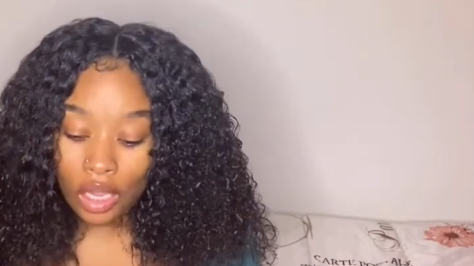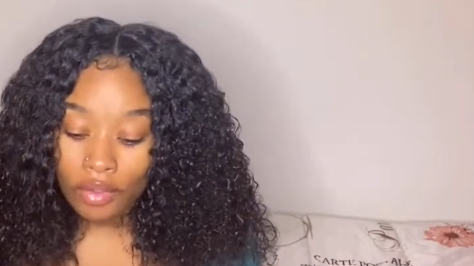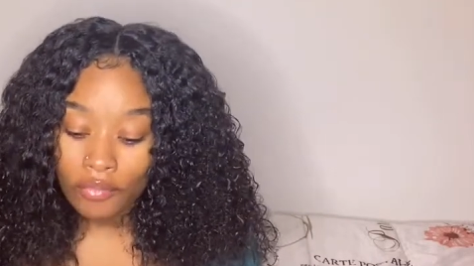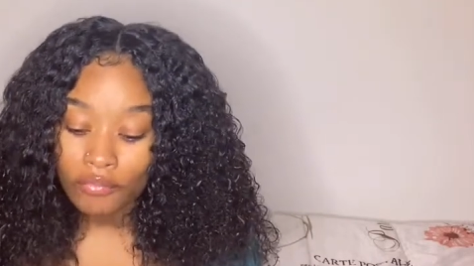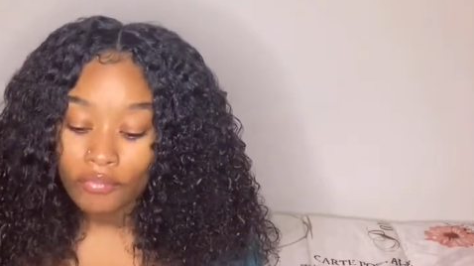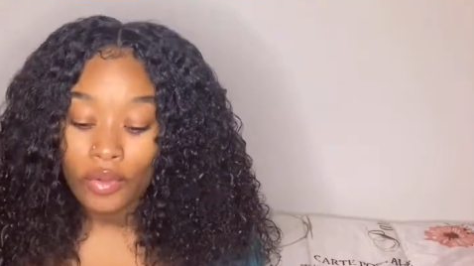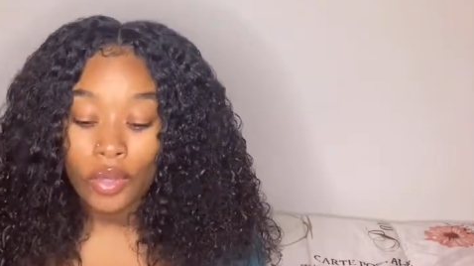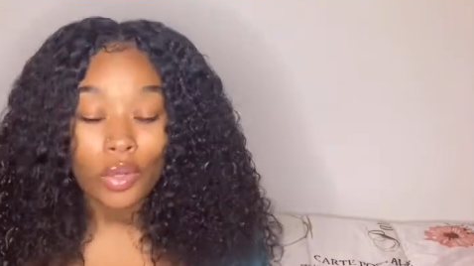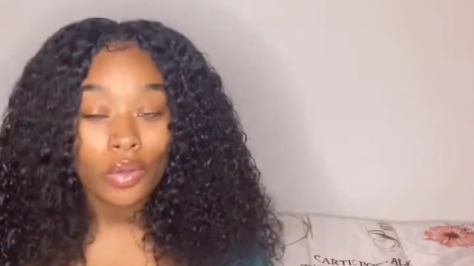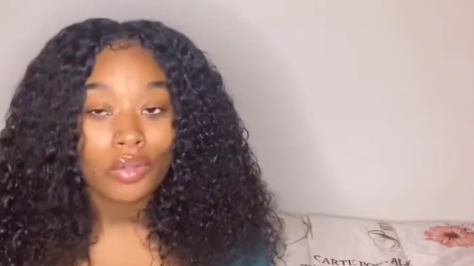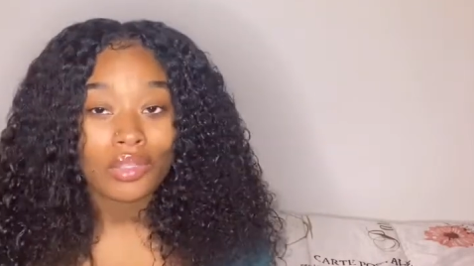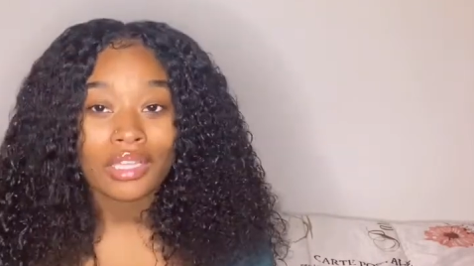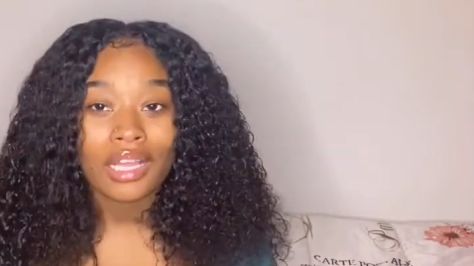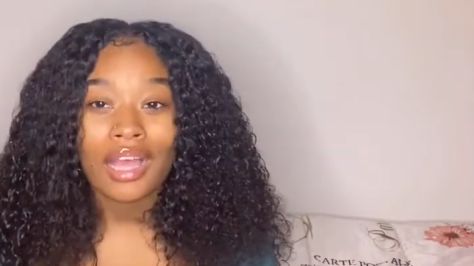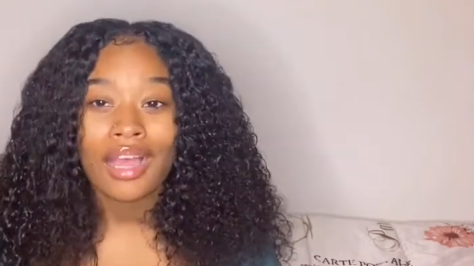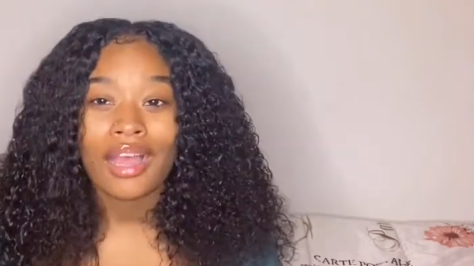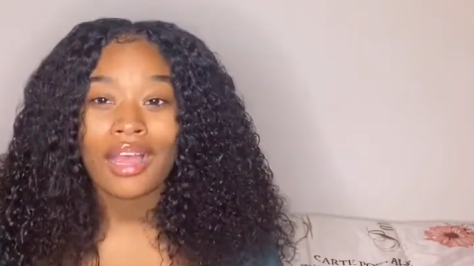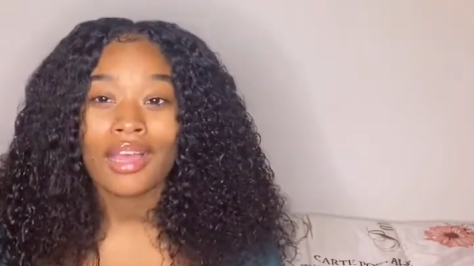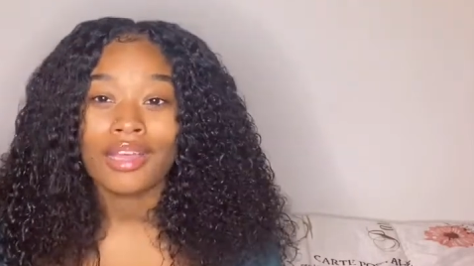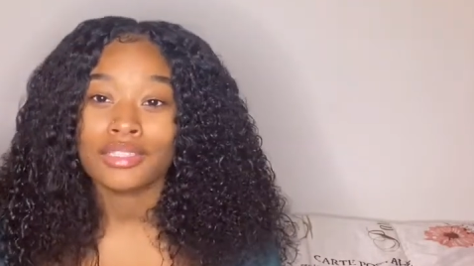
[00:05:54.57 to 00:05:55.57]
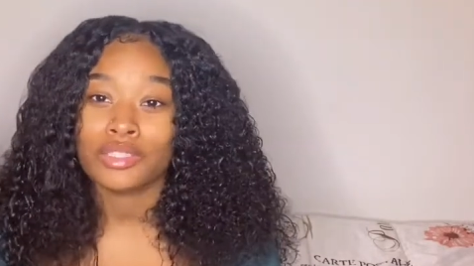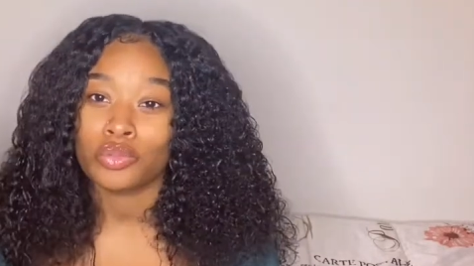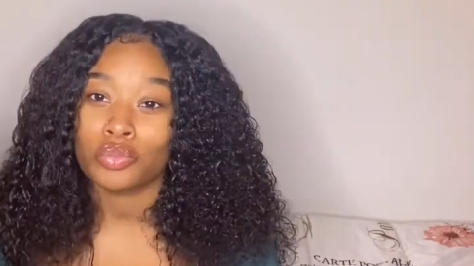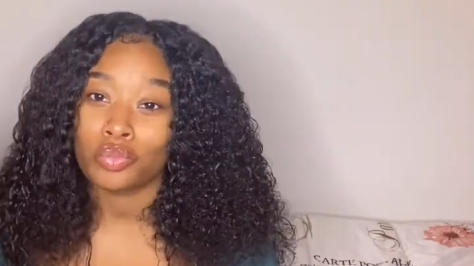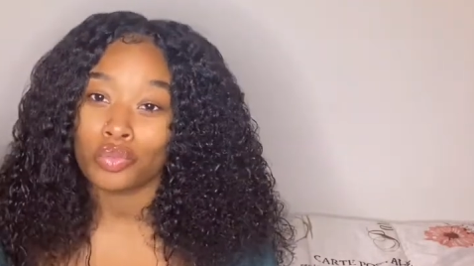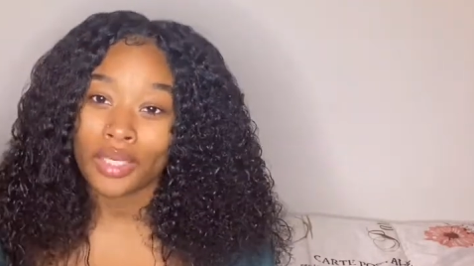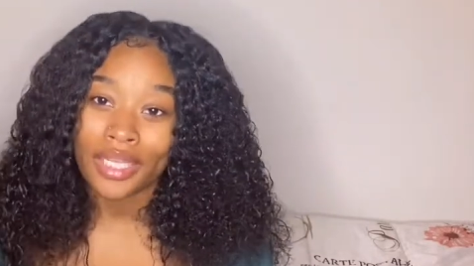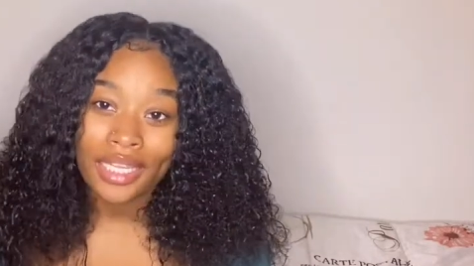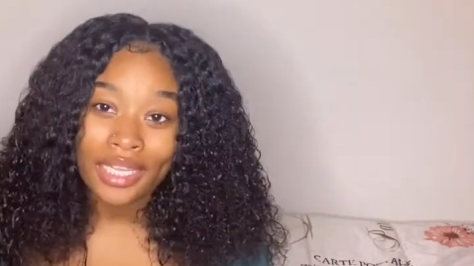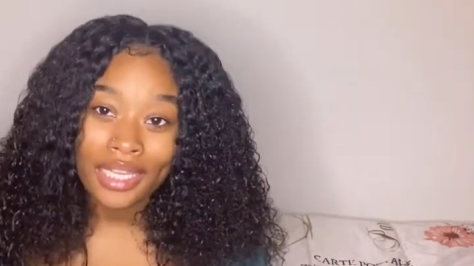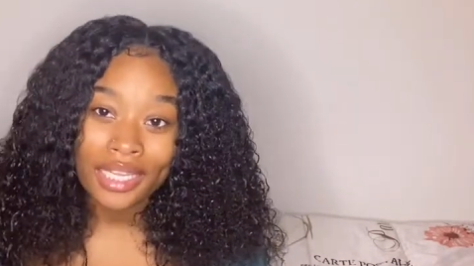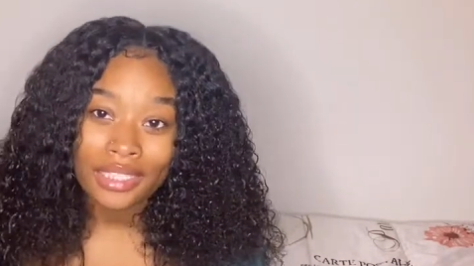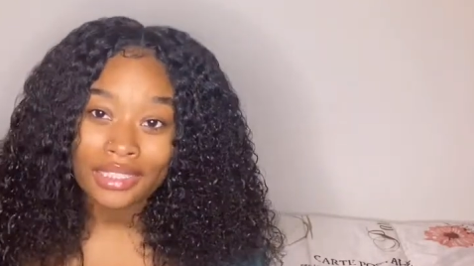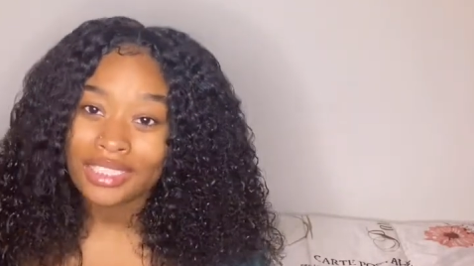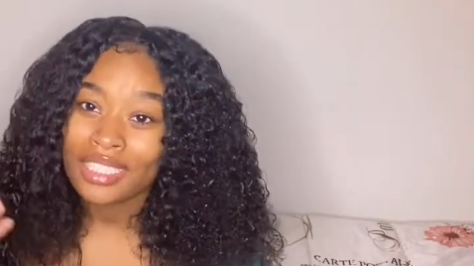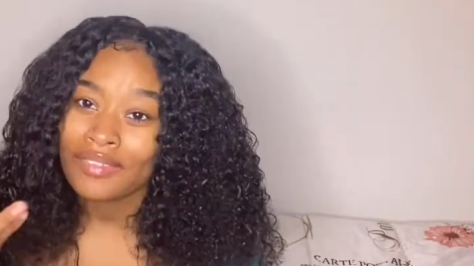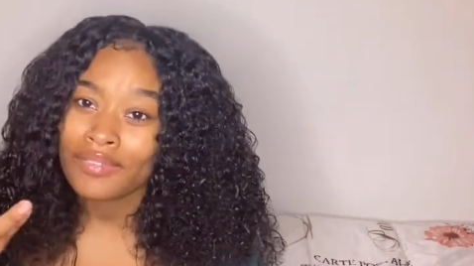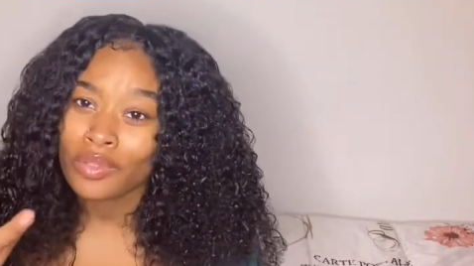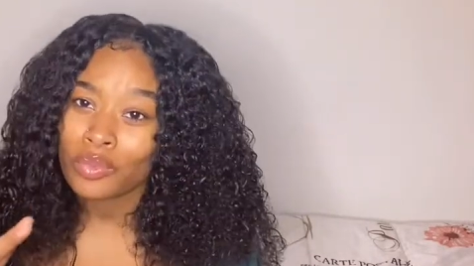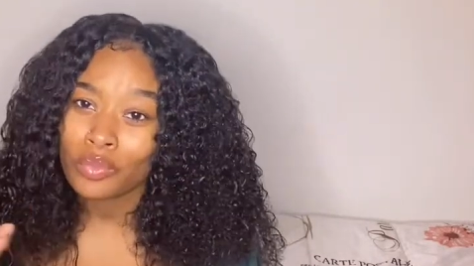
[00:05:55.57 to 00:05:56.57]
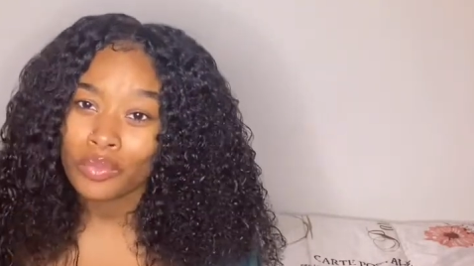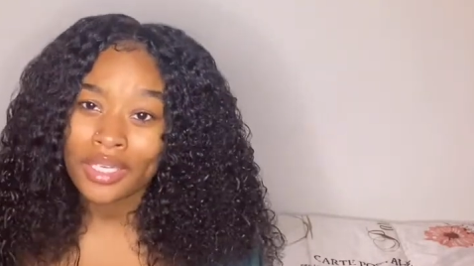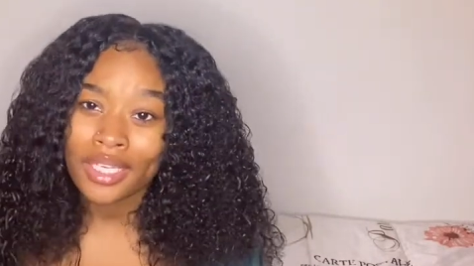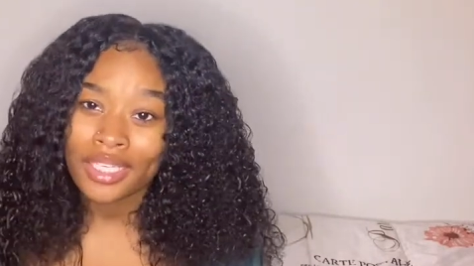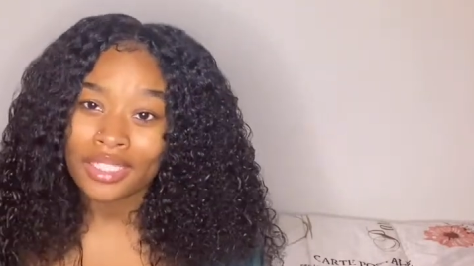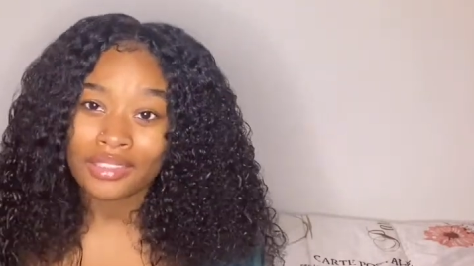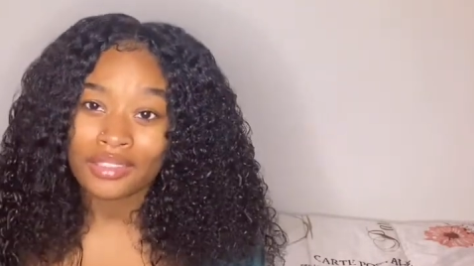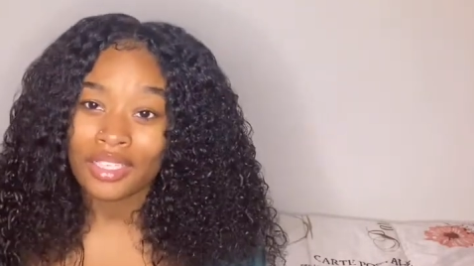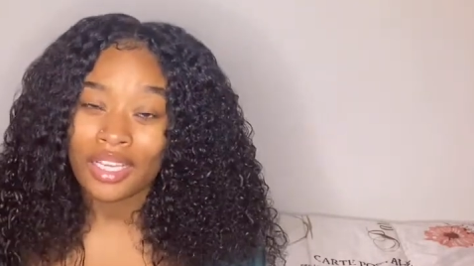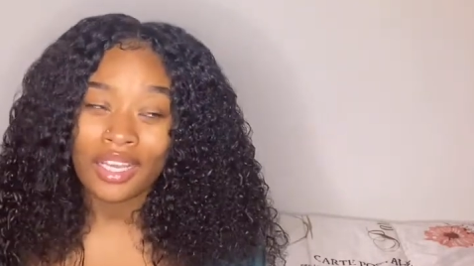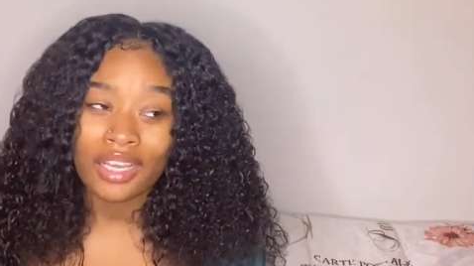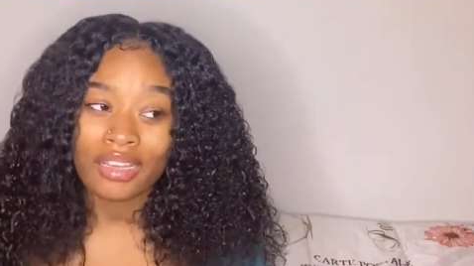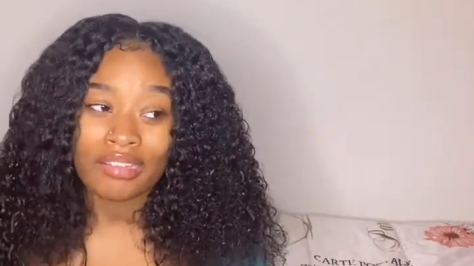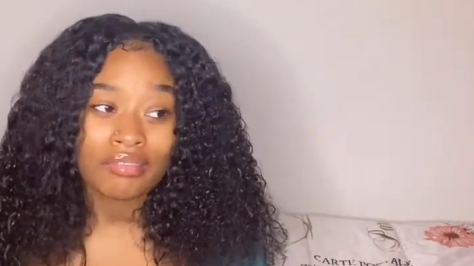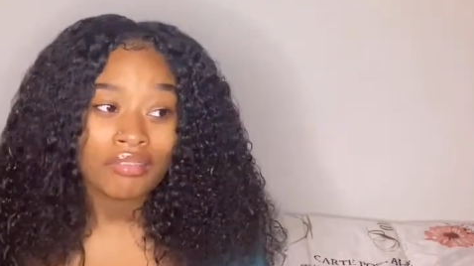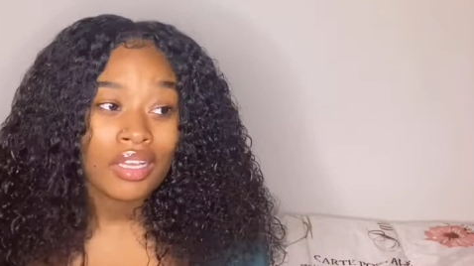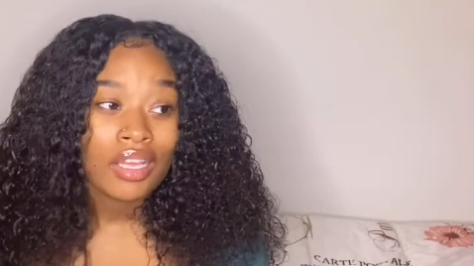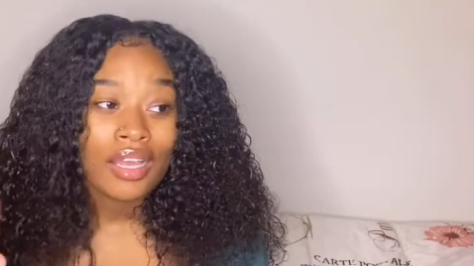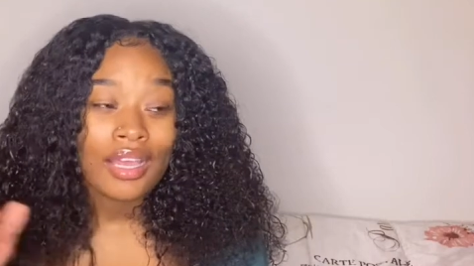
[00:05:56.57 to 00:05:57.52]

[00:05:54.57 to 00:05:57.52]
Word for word: faux locks, wigs, even wigs, yeah